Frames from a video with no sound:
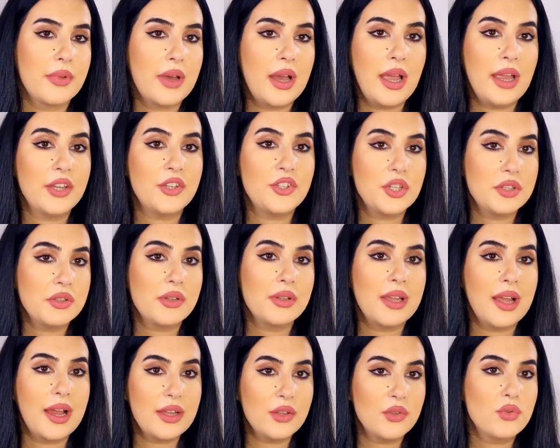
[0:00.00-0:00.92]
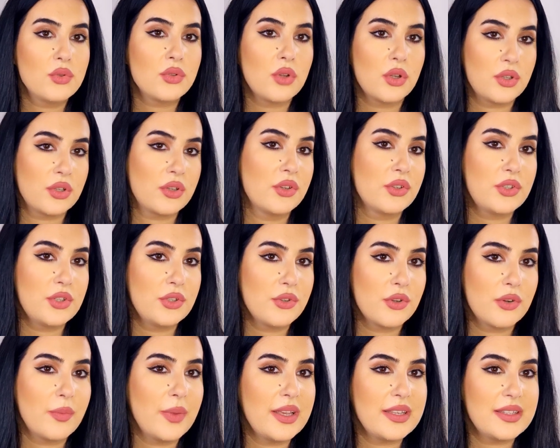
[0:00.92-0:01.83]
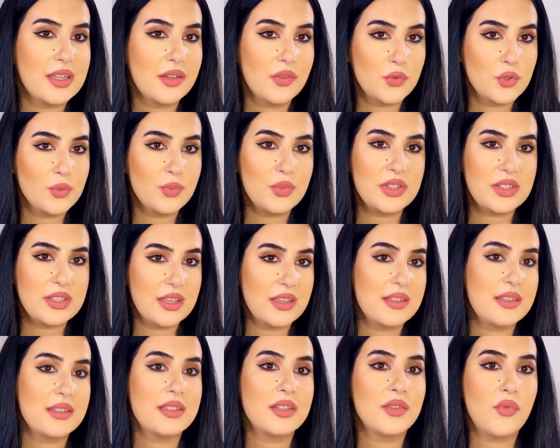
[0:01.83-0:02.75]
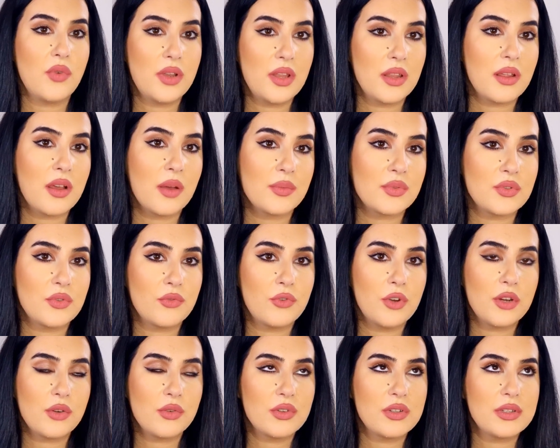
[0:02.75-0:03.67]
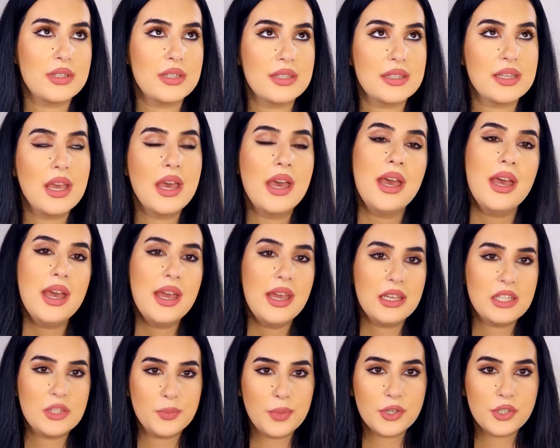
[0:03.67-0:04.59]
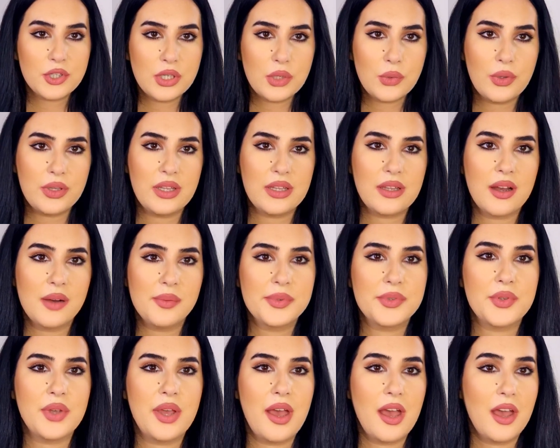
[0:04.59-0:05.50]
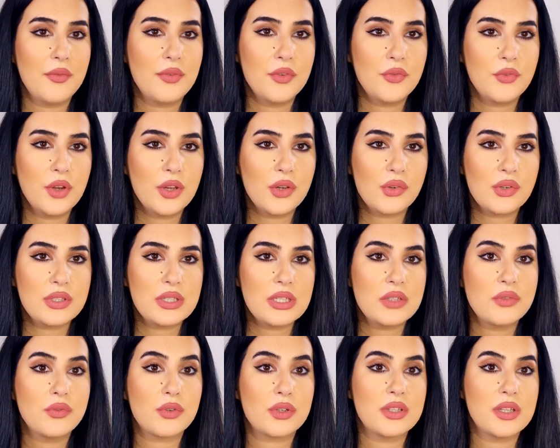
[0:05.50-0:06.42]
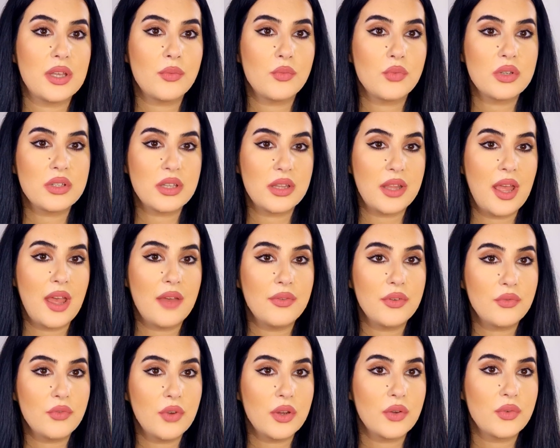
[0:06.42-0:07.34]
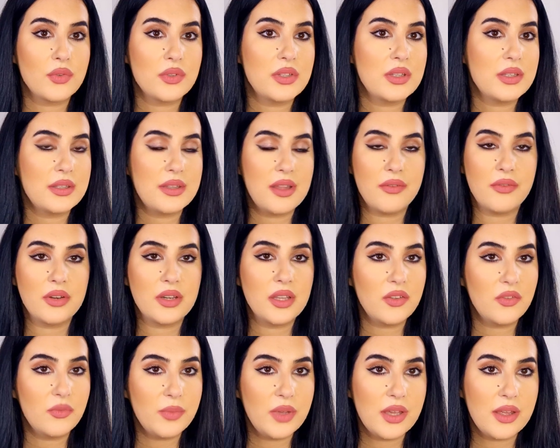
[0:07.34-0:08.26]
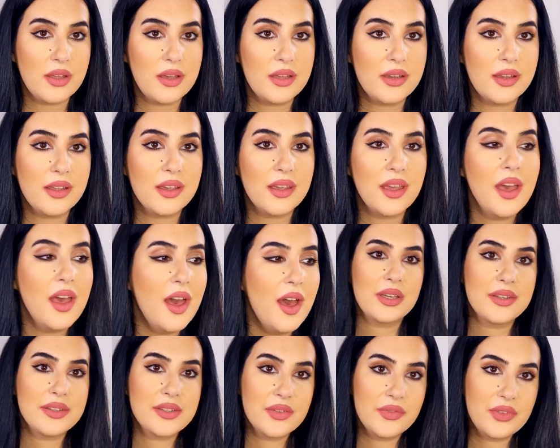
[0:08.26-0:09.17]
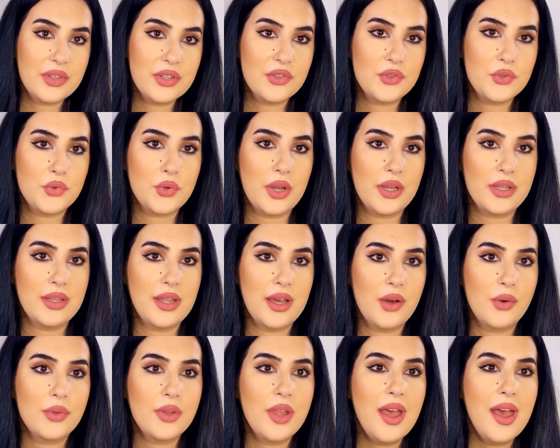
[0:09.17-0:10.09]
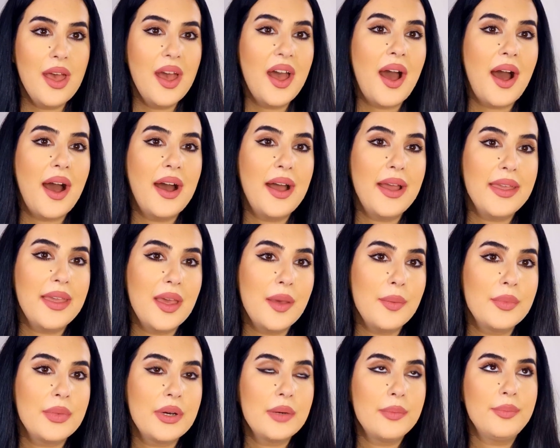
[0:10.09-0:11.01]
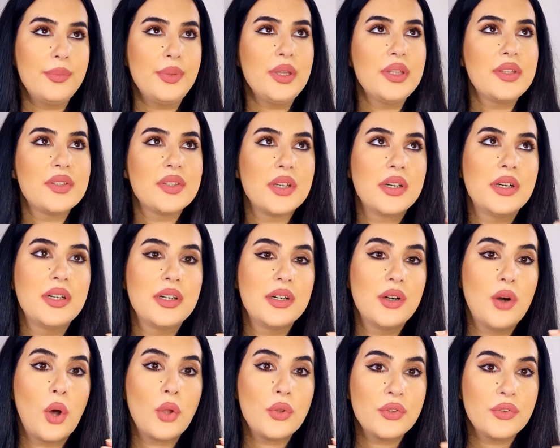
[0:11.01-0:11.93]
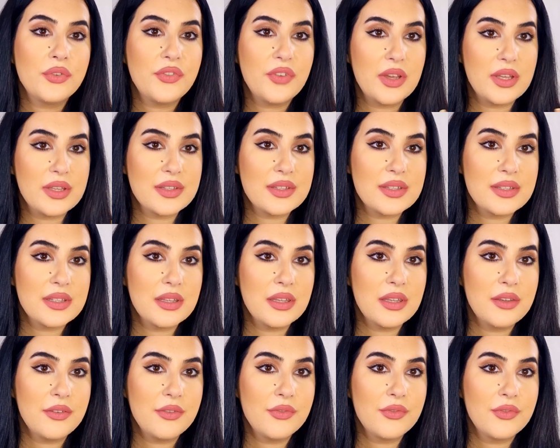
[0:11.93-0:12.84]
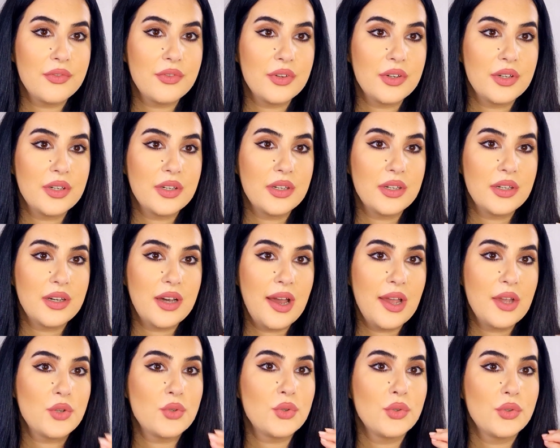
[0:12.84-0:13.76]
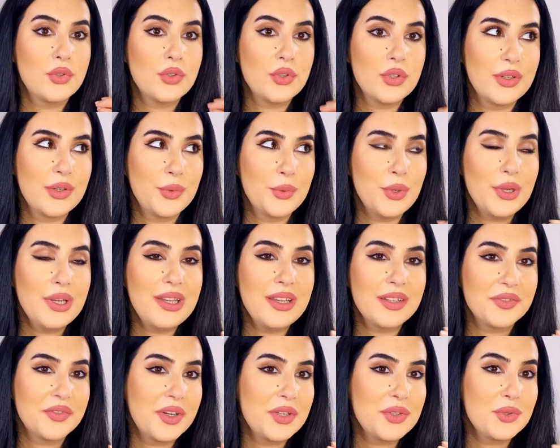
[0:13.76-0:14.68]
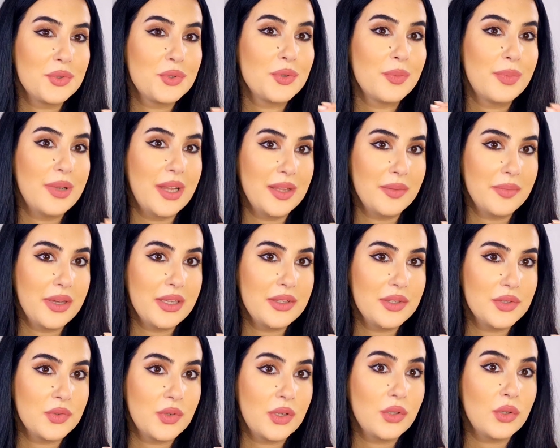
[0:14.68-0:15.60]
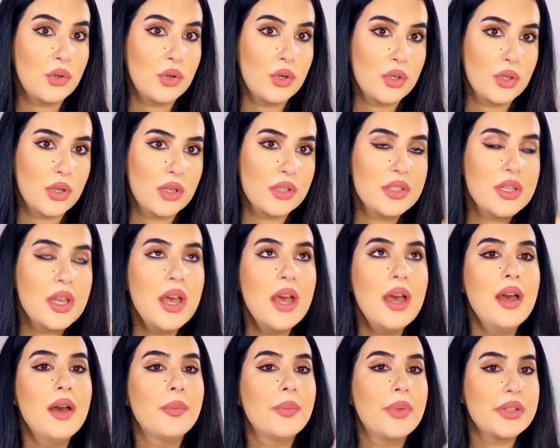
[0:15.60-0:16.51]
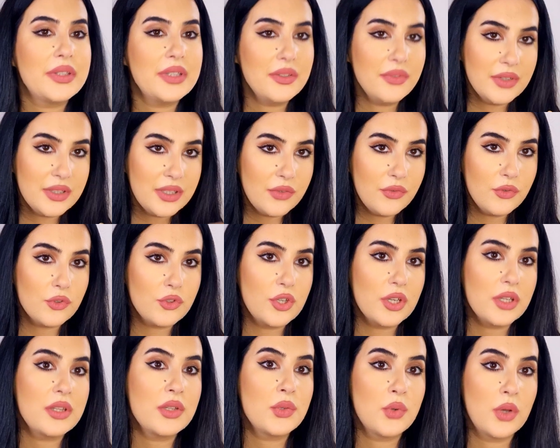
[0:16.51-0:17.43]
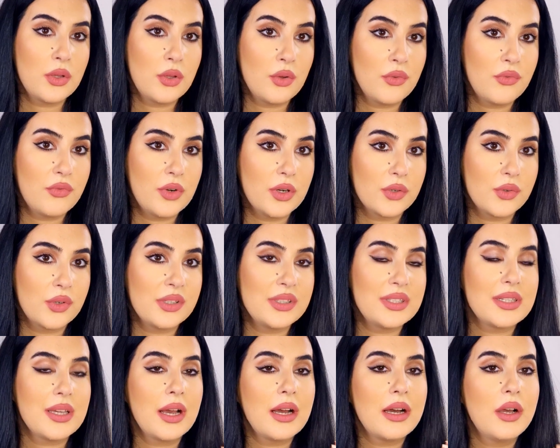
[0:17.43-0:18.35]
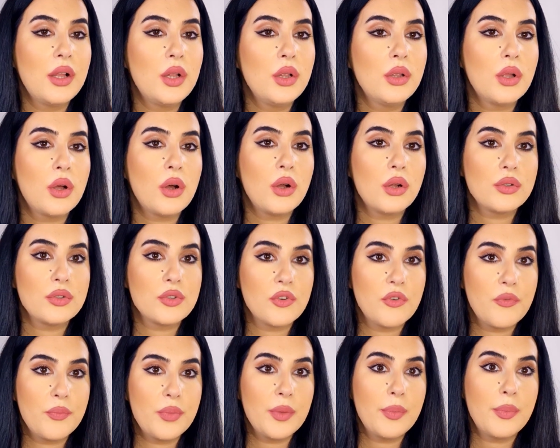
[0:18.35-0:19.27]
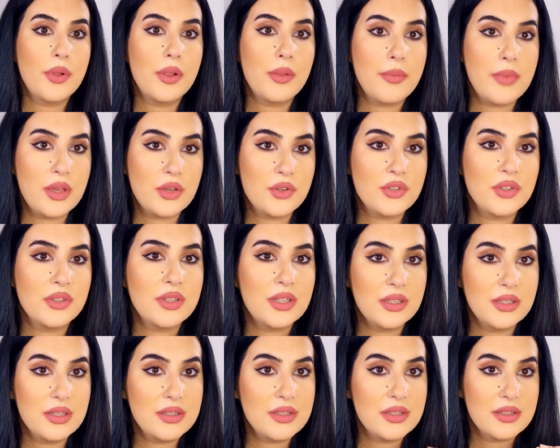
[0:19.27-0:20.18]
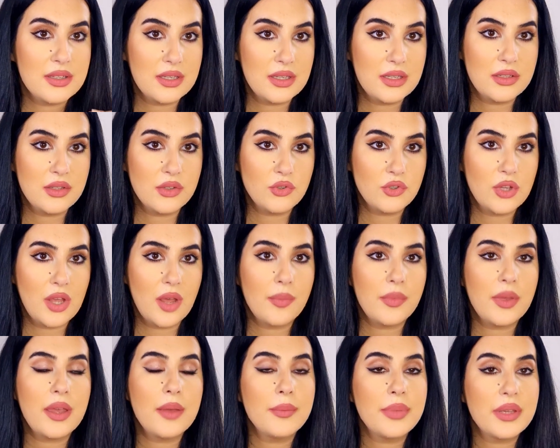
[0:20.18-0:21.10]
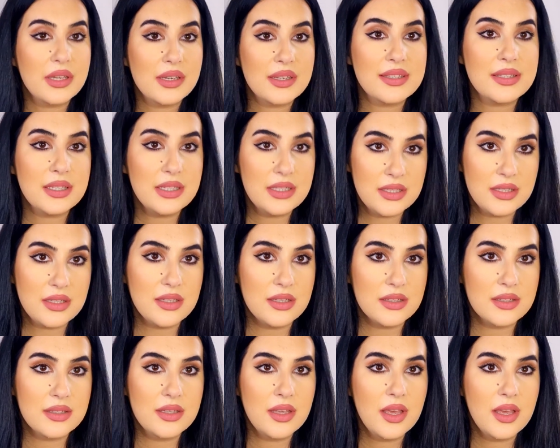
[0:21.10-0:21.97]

I do not consider myself to be sensitive when it comes to fragrances, especially when it comes to heavy fragrances. For some reason, heavy fragrances never give me a headache. Because of this dry down, I am a bit on the fence if I should really advise you to blend by this one or not. But even if you check this one on Fragrantica, a lot of people mention that this is a hidden gem, because it is.